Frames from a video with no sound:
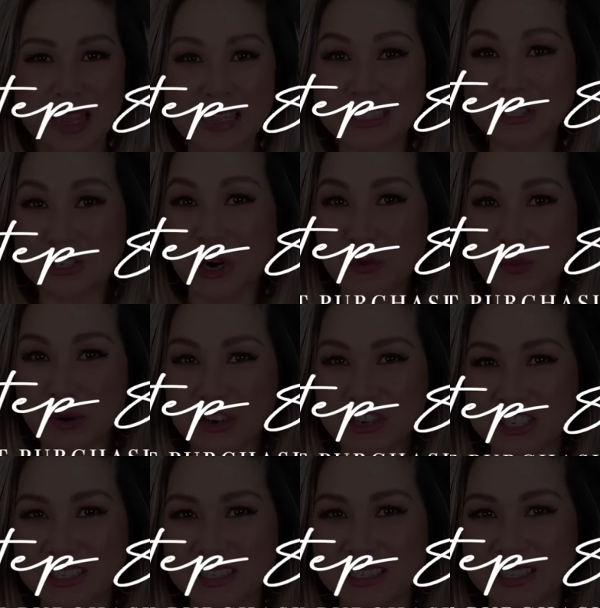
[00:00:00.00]
is start
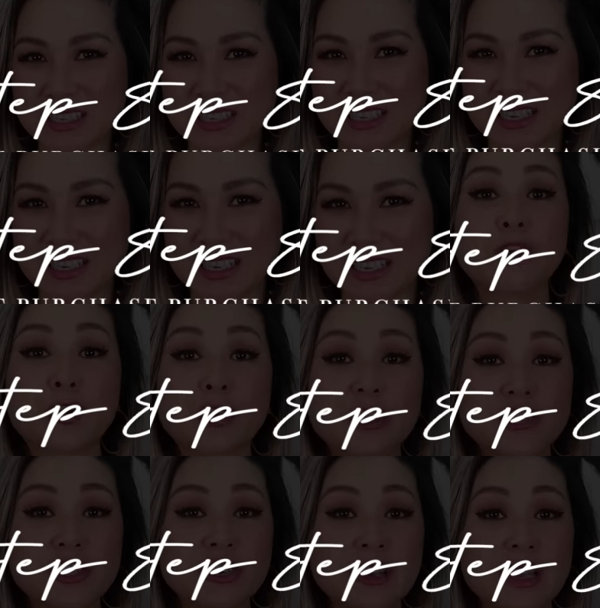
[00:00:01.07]
purchasing.
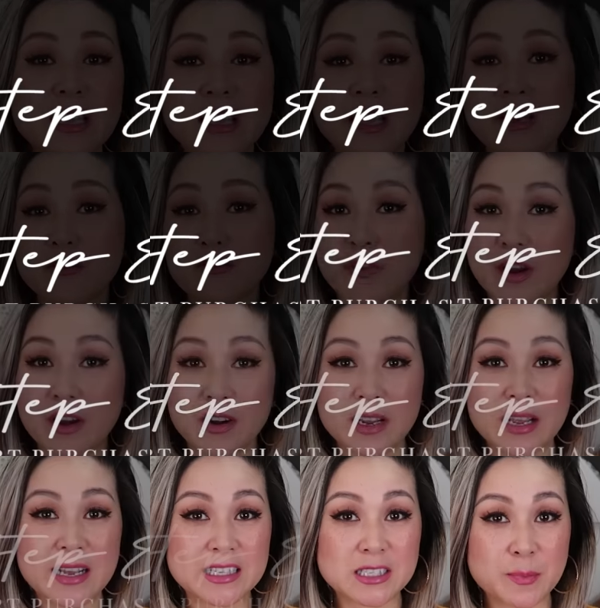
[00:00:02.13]
Furniture can get
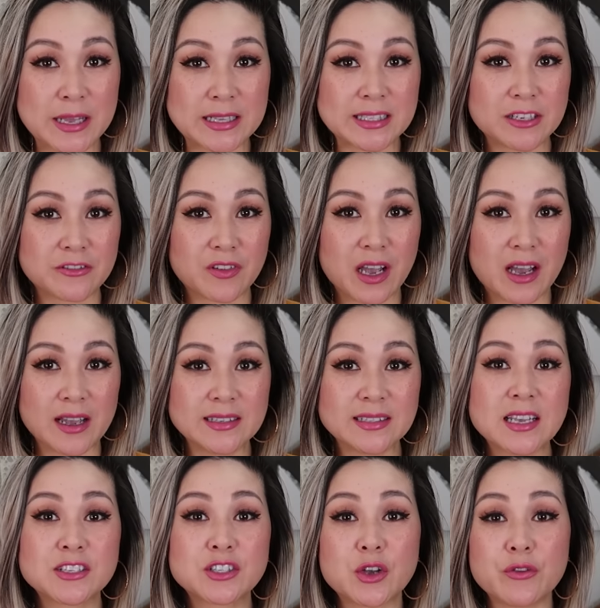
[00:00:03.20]
very expensive,
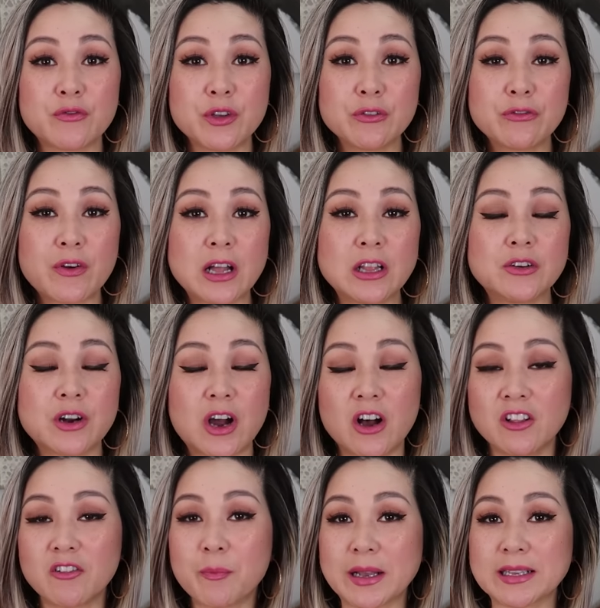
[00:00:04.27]
guys. So if you followed
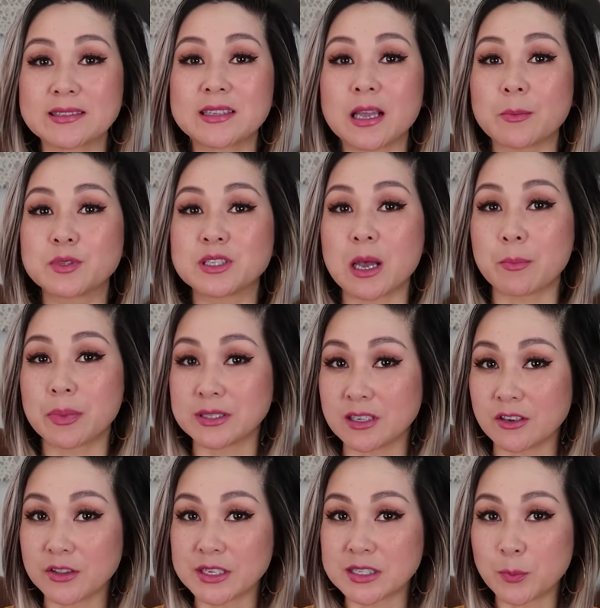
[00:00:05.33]
all of my steps up
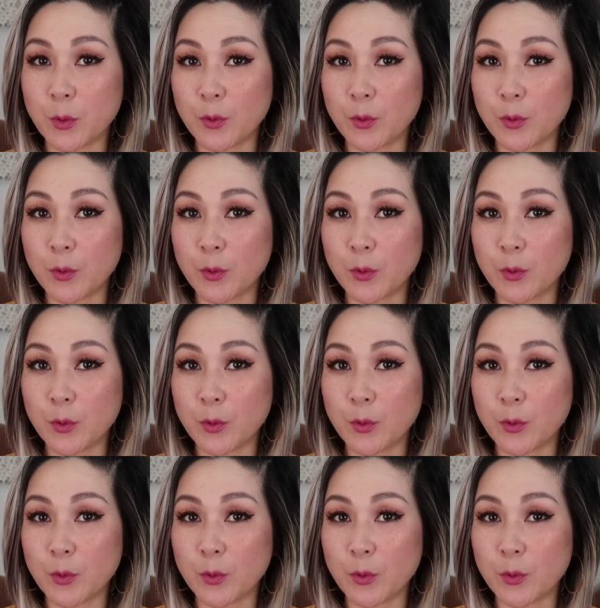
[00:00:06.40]
until this